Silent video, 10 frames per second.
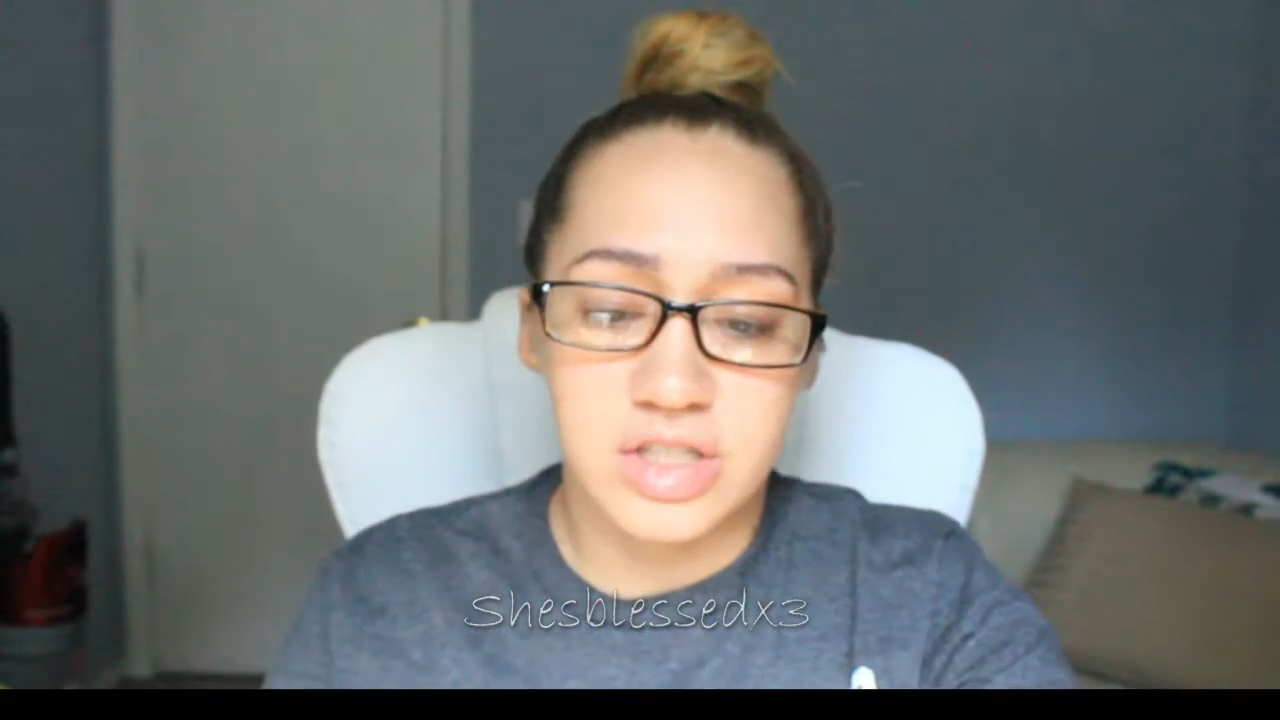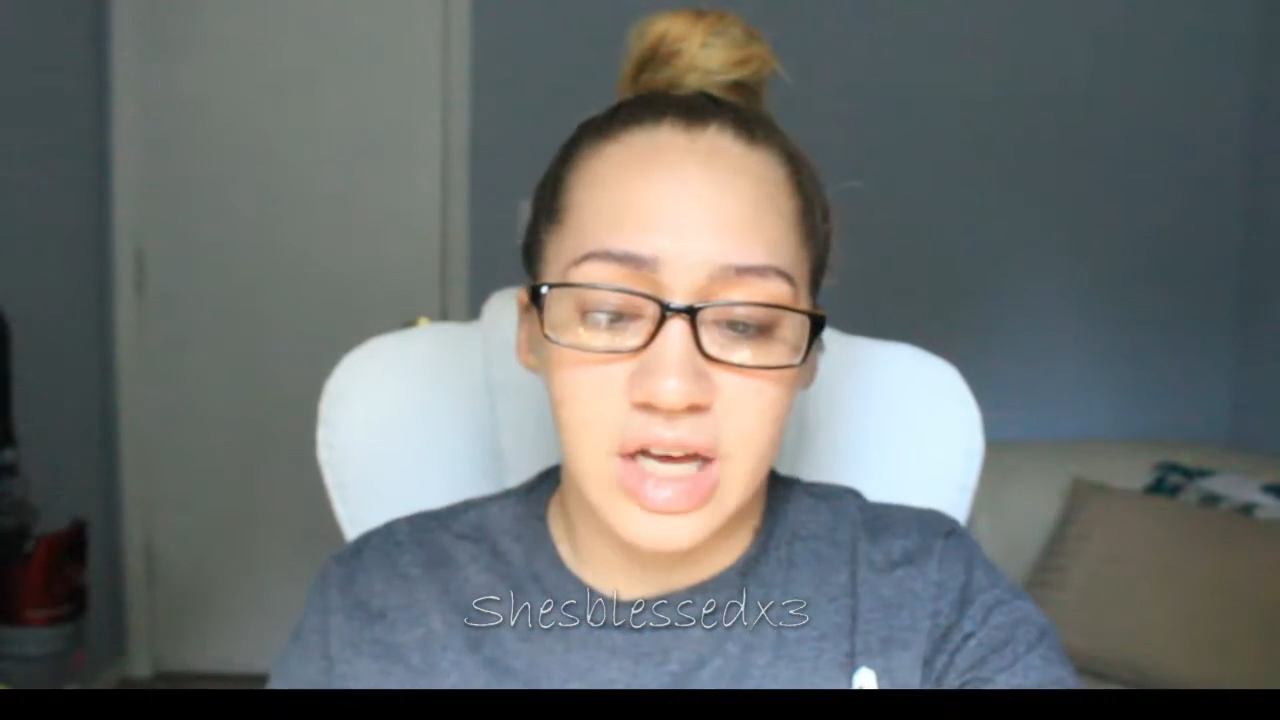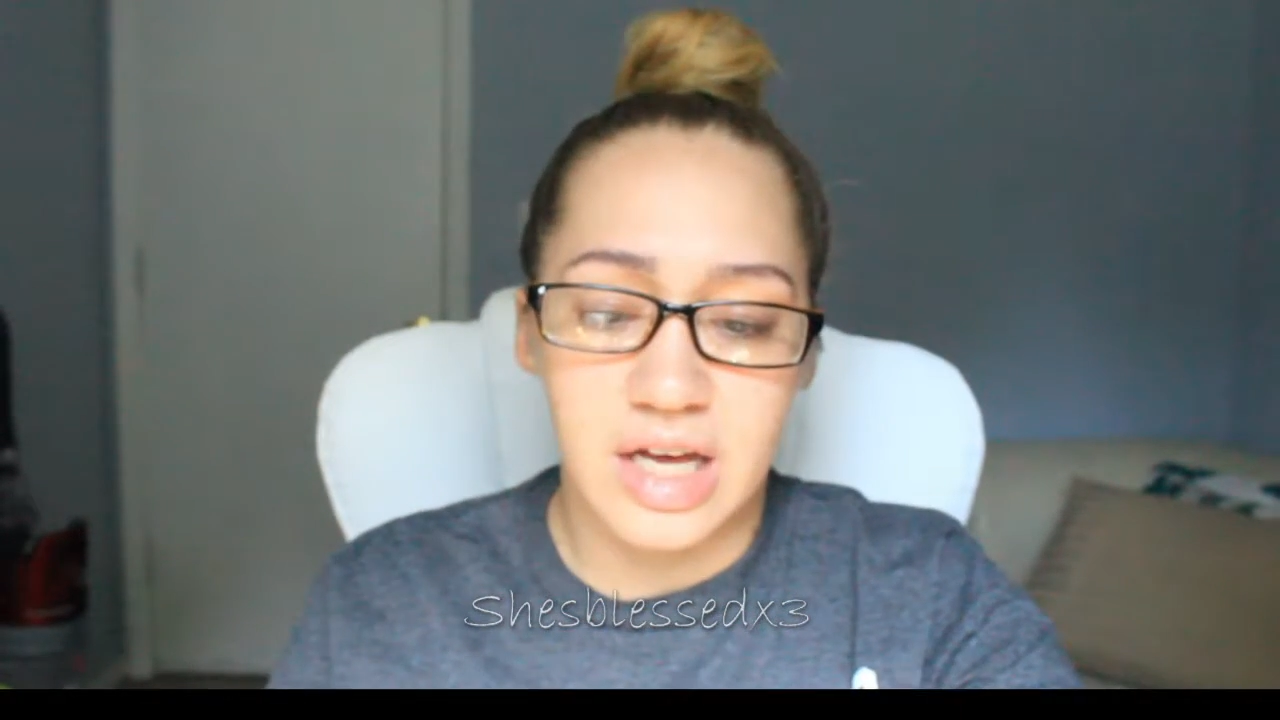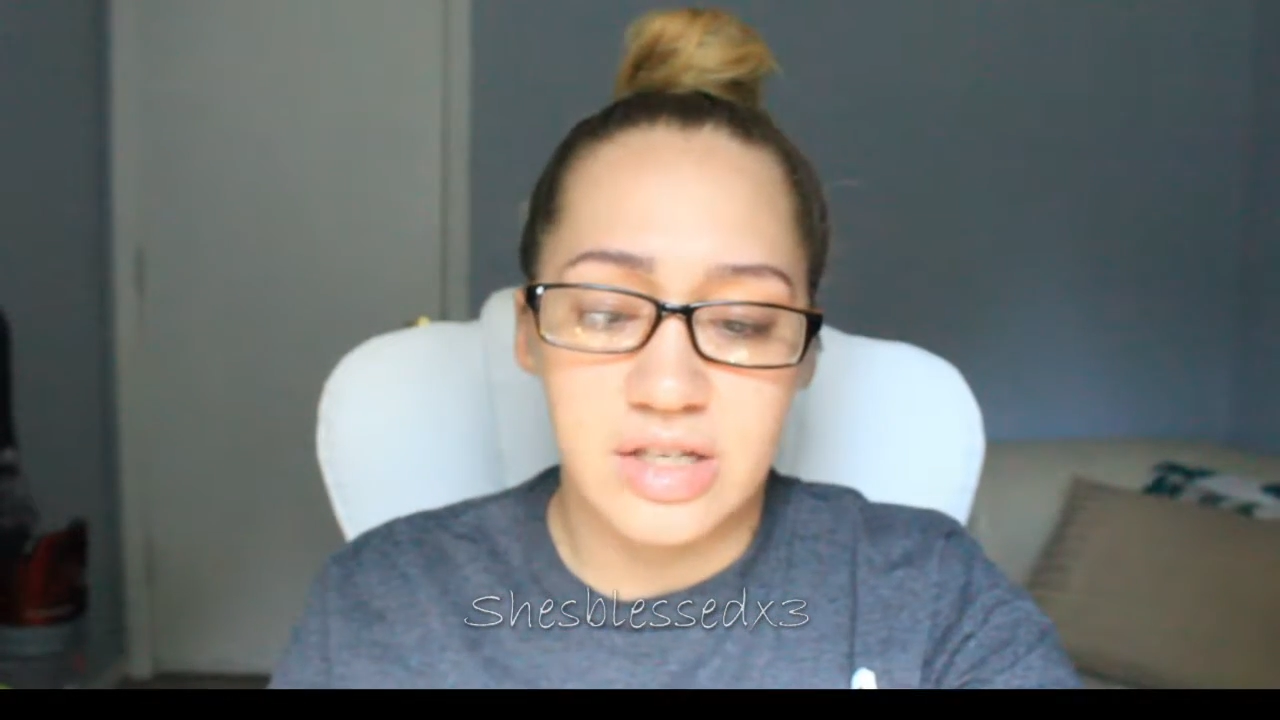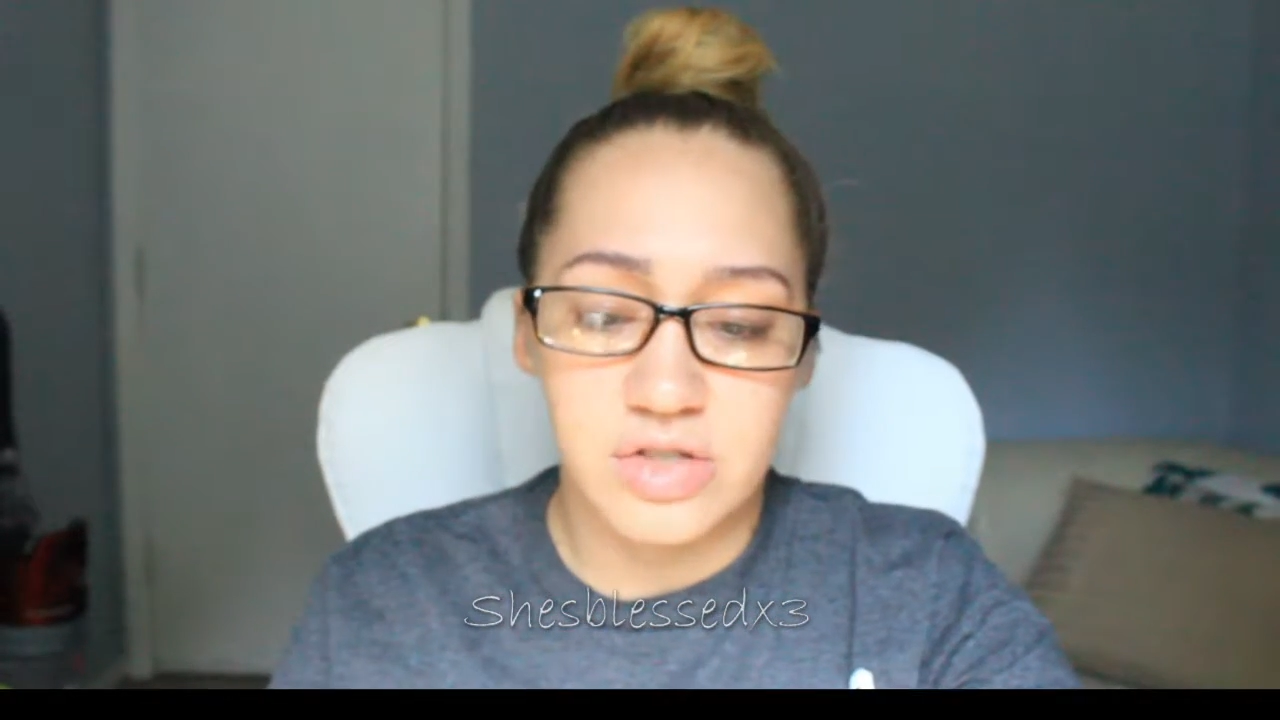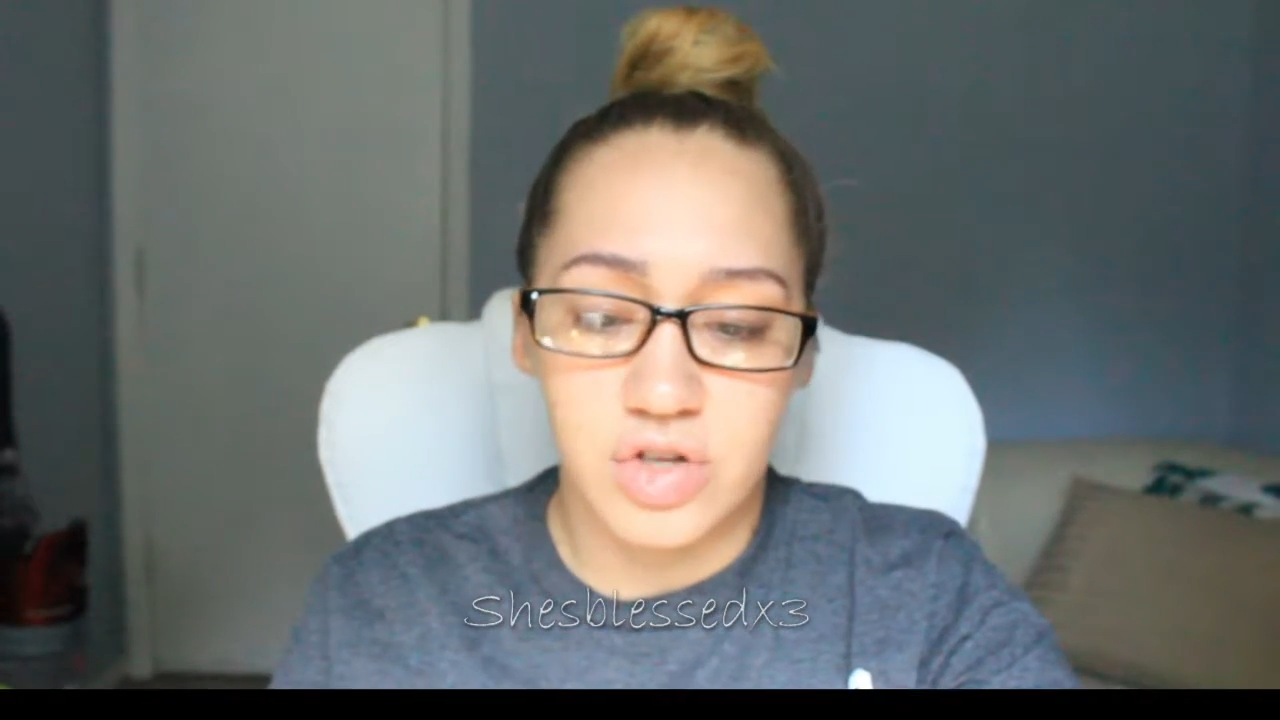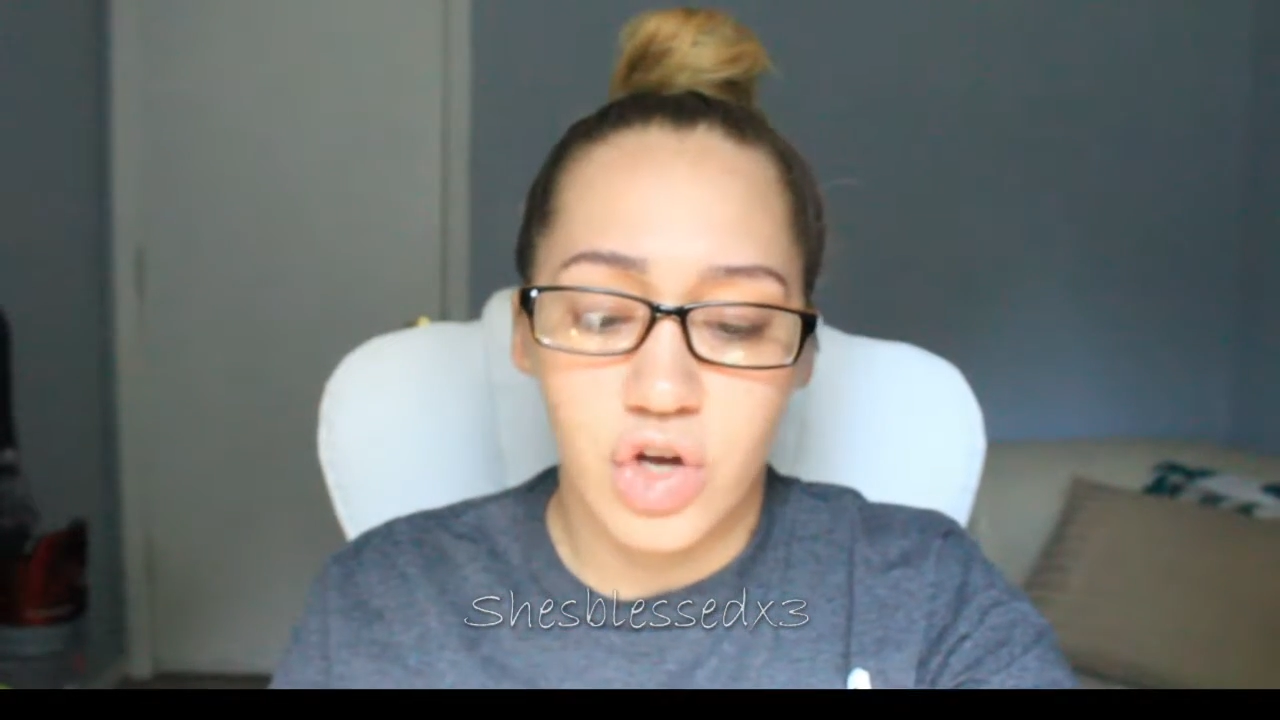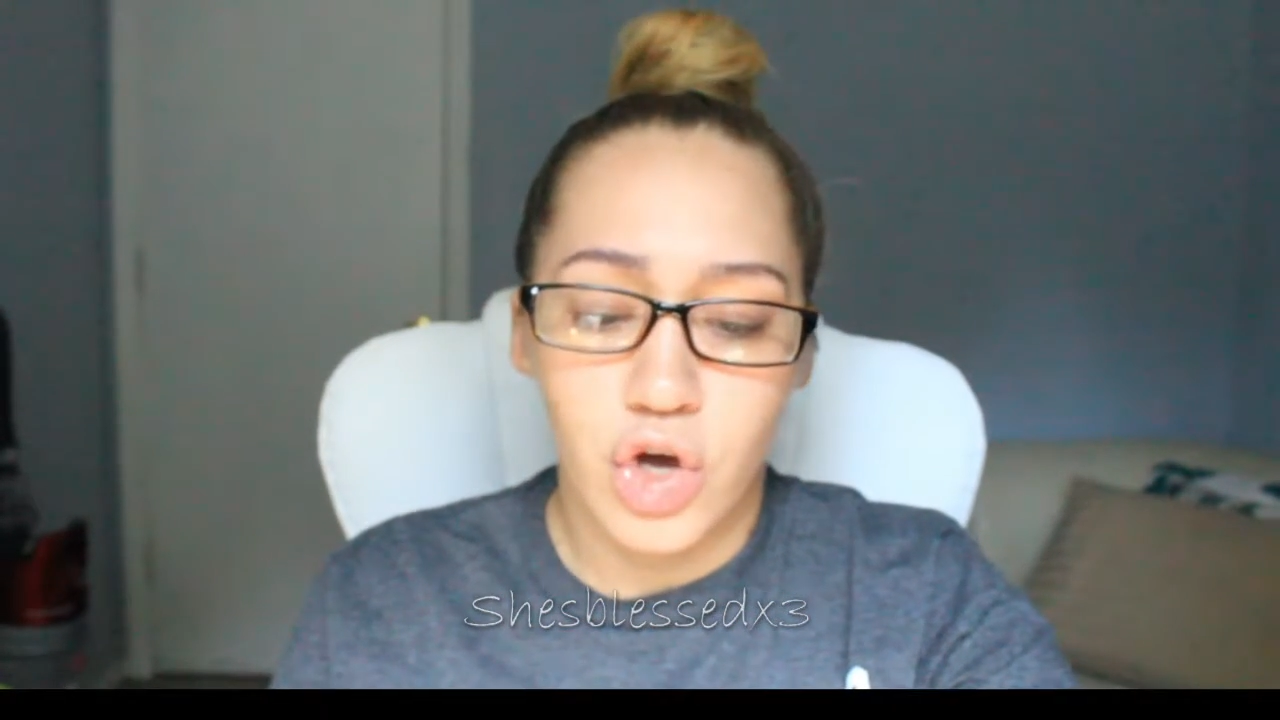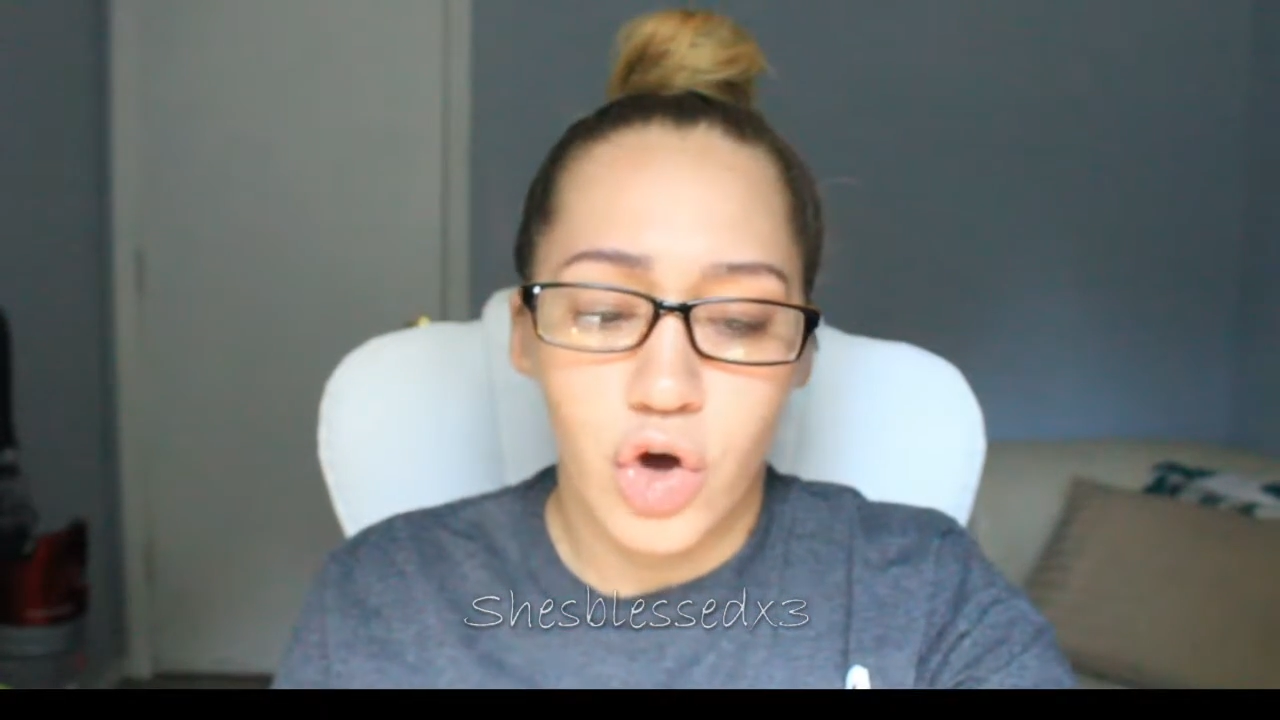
says,